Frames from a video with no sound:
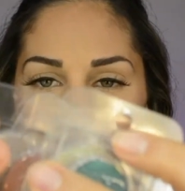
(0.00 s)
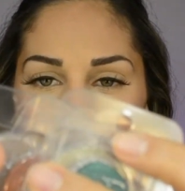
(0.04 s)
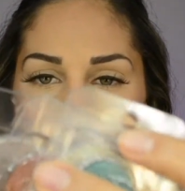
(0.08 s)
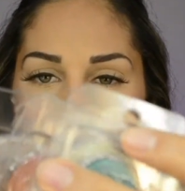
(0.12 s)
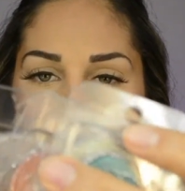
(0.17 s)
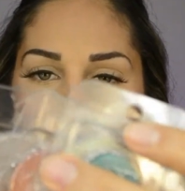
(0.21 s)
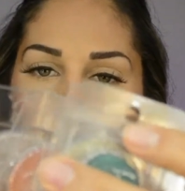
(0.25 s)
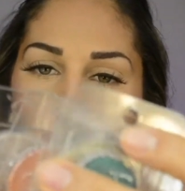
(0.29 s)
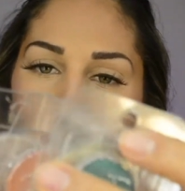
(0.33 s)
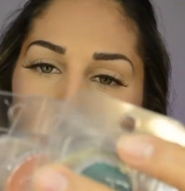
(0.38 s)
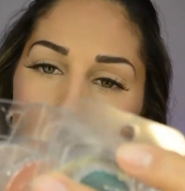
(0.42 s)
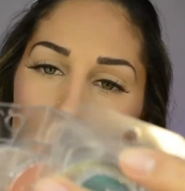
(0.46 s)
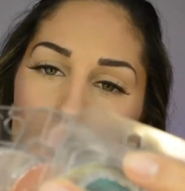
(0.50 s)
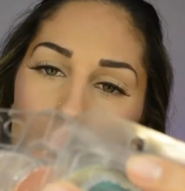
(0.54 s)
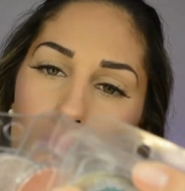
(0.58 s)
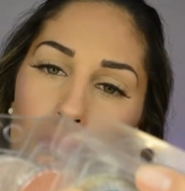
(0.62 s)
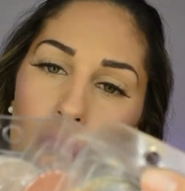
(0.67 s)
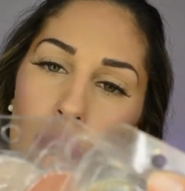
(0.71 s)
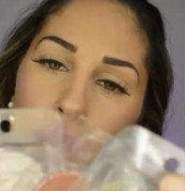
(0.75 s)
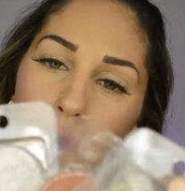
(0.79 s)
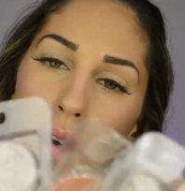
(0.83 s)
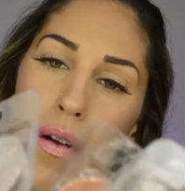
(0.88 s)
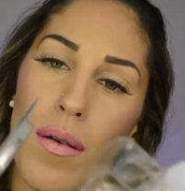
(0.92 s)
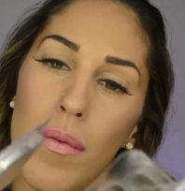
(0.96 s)

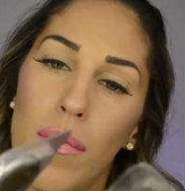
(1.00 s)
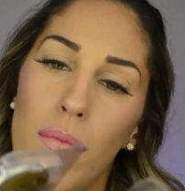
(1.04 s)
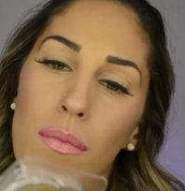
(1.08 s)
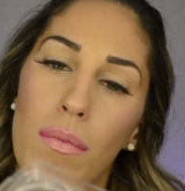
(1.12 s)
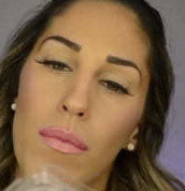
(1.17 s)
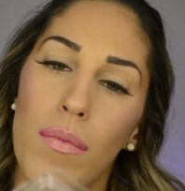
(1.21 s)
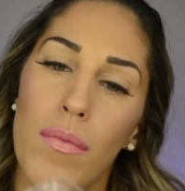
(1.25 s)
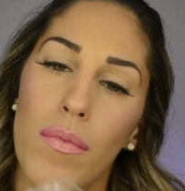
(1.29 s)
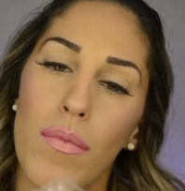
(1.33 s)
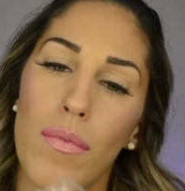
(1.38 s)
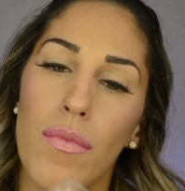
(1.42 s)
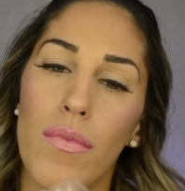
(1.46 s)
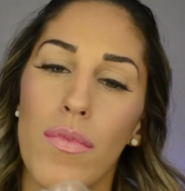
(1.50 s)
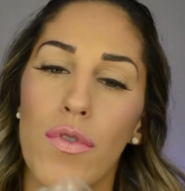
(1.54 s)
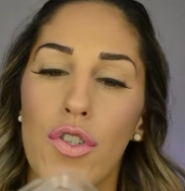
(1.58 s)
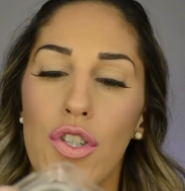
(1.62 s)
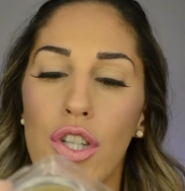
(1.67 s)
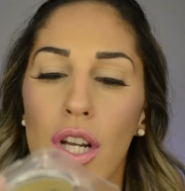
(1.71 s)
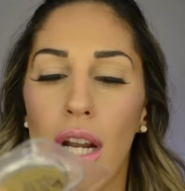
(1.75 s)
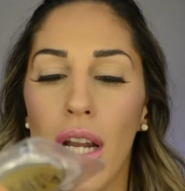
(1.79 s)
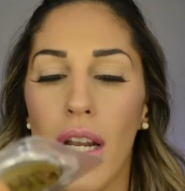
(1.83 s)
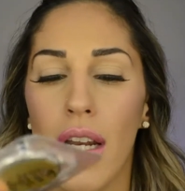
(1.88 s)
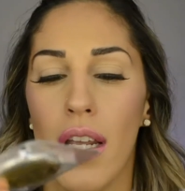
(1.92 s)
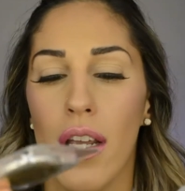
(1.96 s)

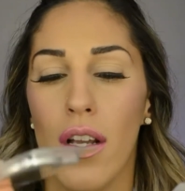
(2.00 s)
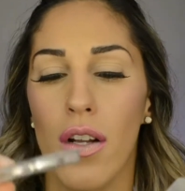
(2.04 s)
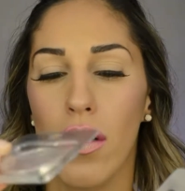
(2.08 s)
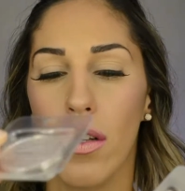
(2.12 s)
JD